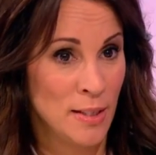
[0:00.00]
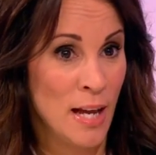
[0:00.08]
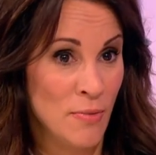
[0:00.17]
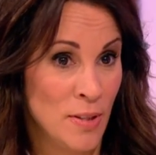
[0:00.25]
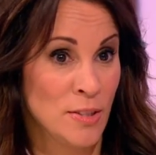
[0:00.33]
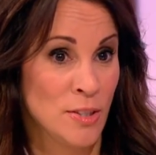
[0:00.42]
that
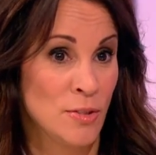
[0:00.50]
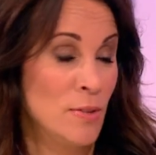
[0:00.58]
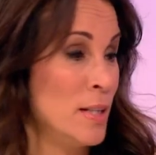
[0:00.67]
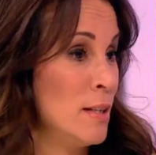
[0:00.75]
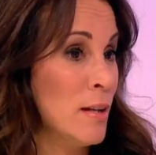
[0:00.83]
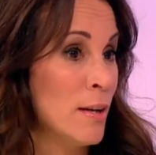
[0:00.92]
have
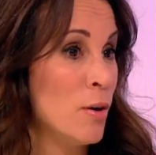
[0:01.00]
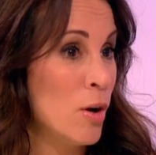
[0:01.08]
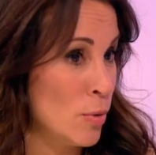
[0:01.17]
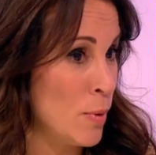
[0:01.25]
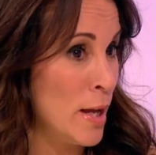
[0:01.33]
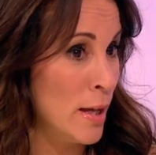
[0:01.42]
history yeah. like
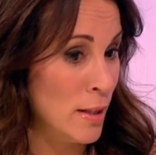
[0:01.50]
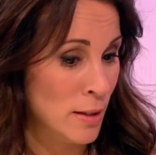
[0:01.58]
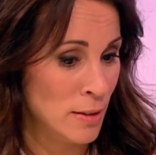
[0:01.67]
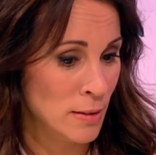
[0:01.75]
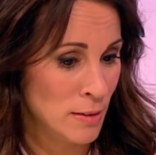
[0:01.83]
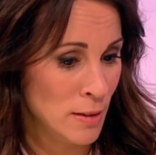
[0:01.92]
Holloway
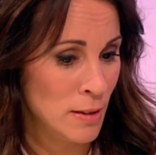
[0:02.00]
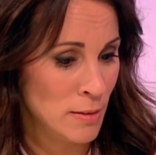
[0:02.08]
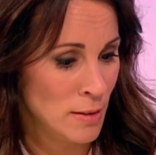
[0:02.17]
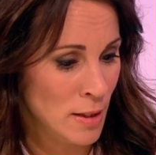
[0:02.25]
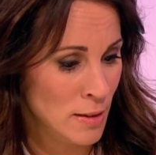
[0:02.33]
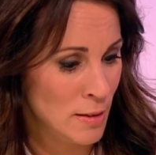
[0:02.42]
and,
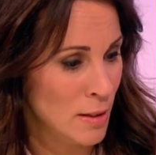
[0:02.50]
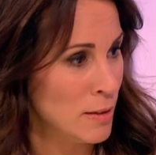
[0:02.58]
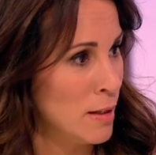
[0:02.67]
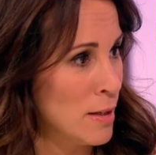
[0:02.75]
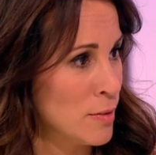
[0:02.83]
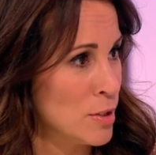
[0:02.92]
and, and,
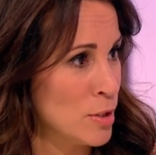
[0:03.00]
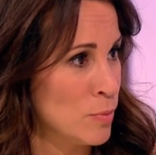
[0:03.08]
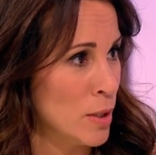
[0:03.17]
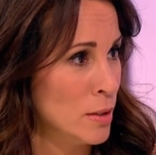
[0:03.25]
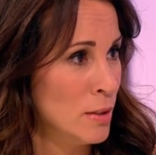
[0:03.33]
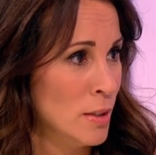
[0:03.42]
and like this
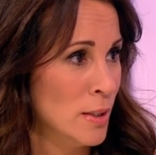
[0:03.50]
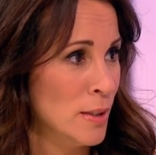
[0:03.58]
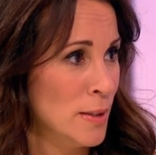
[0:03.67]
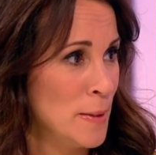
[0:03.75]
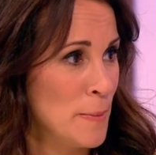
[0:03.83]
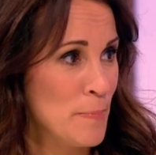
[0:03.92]
one.
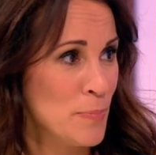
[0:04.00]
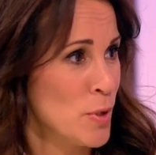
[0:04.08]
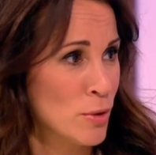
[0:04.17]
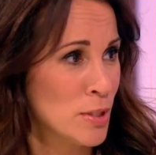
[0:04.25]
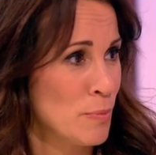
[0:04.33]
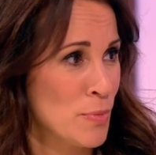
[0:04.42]
Yeah
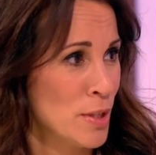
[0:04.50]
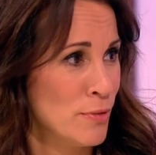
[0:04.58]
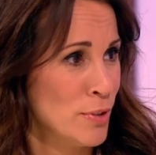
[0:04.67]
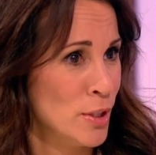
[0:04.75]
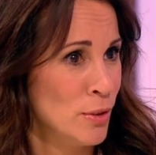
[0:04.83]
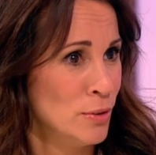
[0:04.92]
not I
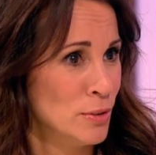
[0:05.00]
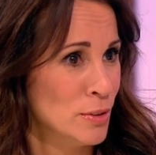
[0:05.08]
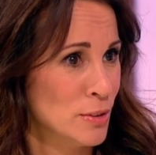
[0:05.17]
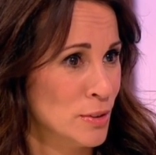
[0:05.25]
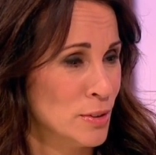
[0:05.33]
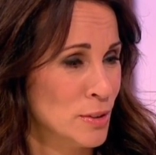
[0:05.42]
something for you. it's a